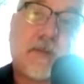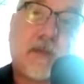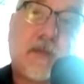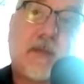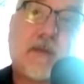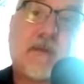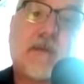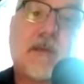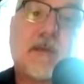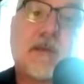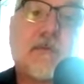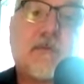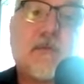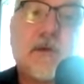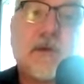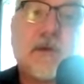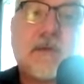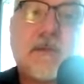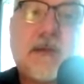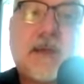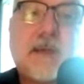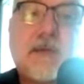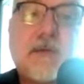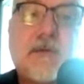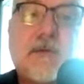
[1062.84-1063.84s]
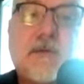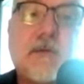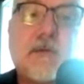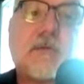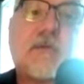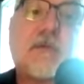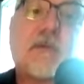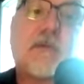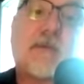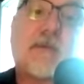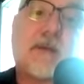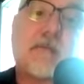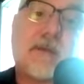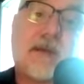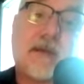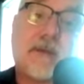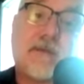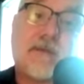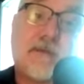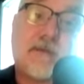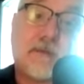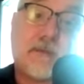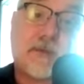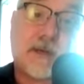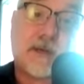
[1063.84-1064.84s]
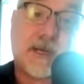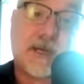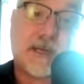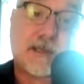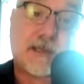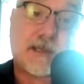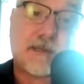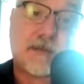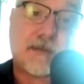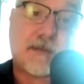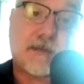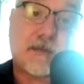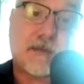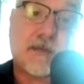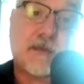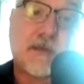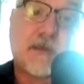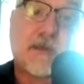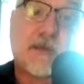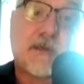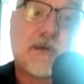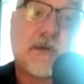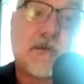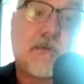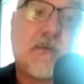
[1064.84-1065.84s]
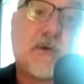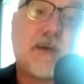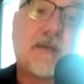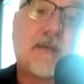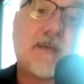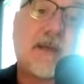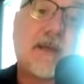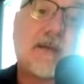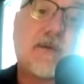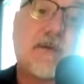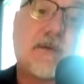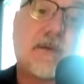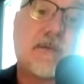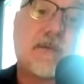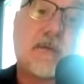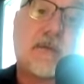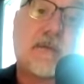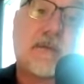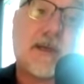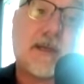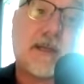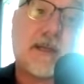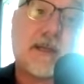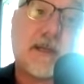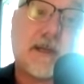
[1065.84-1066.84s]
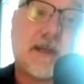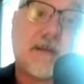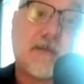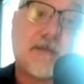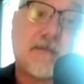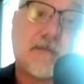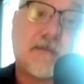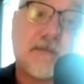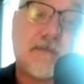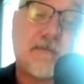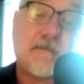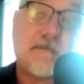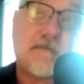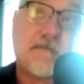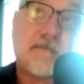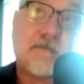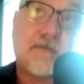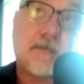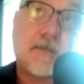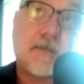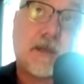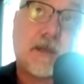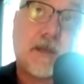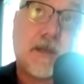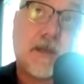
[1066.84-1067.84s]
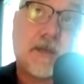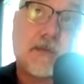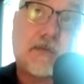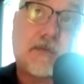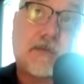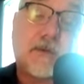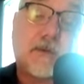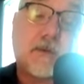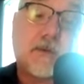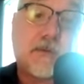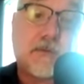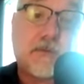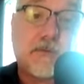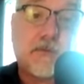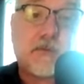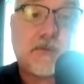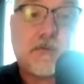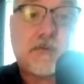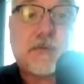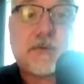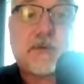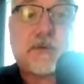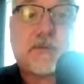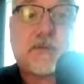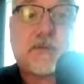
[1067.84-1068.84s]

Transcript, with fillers: It's like, what am I doing with my mindful practice? What am I doing with my life? And so, through this